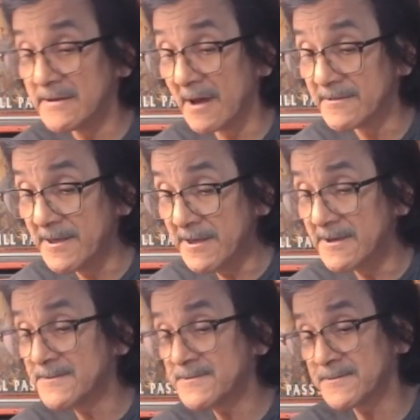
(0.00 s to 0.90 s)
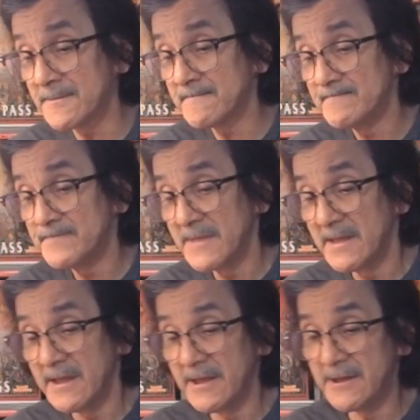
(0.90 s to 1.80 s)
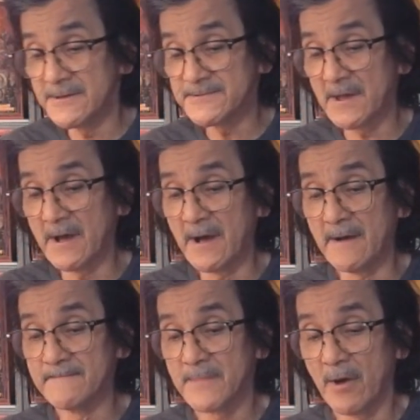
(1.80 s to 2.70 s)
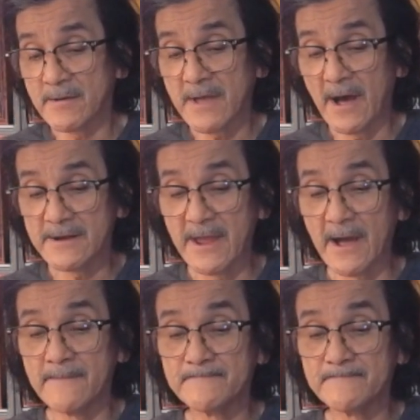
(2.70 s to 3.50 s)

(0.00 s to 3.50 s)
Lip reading: Now this is, oh God, yeah.